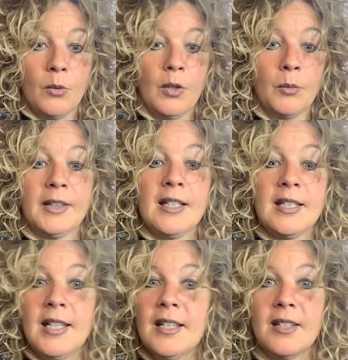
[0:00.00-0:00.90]
what this
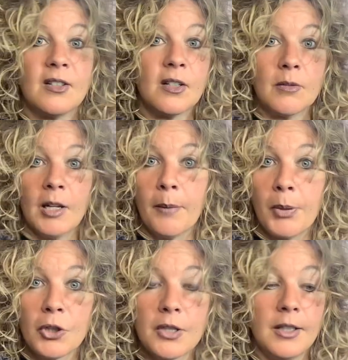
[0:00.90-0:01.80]
is a
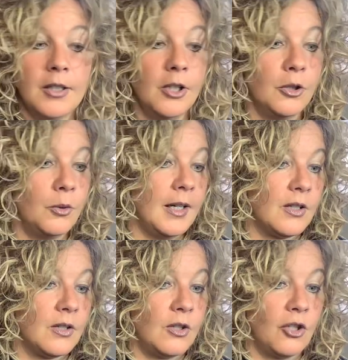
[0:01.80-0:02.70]
person who
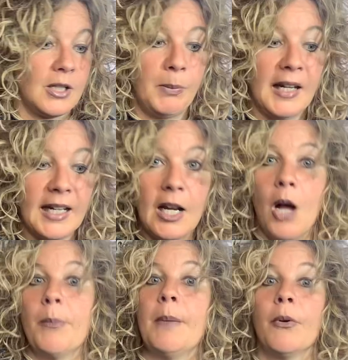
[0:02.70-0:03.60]
is just picking
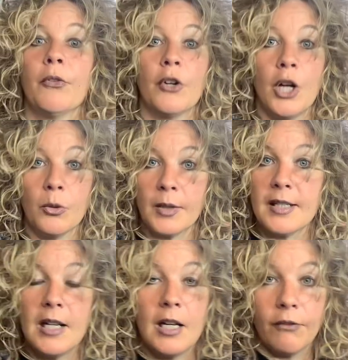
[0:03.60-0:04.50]
on people for no
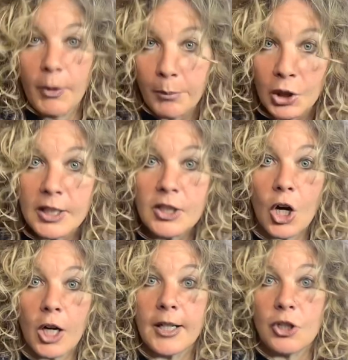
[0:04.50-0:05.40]
reason. And if the bully
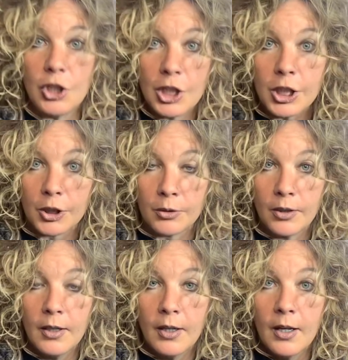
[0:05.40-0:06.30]
targets you,
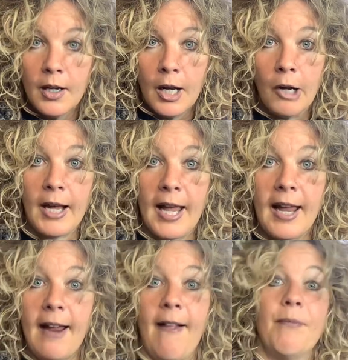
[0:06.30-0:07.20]

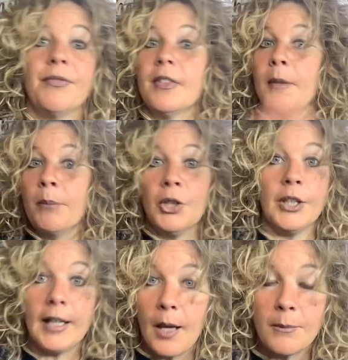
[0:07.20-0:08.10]
okay, and the
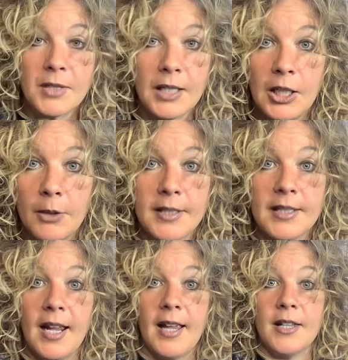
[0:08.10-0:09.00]
bully comes at you and
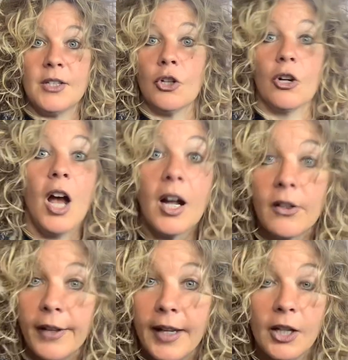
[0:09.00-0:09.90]
says, you're
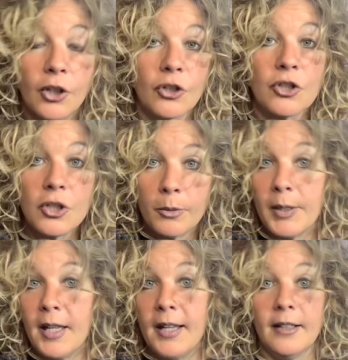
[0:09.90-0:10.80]
ugly, you're
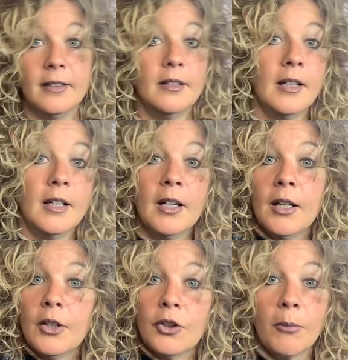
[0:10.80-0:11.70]
stupid,
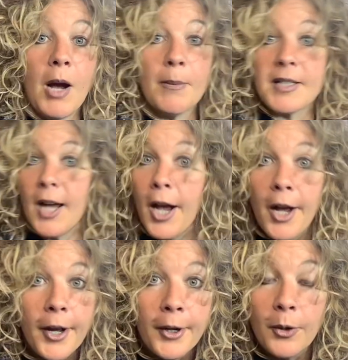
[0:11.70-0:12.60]
your mom is a
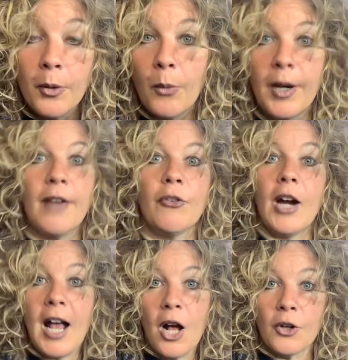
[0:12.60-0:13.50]
hoe, whatever
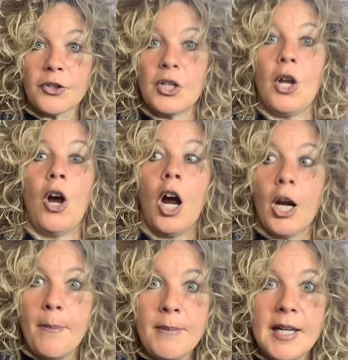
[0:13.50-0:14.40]
else, our
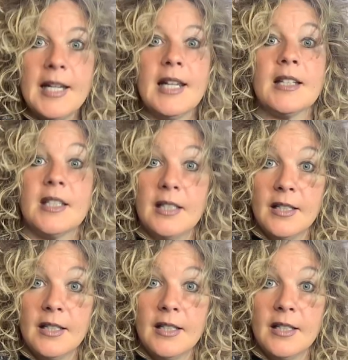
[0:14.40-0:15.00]
immediate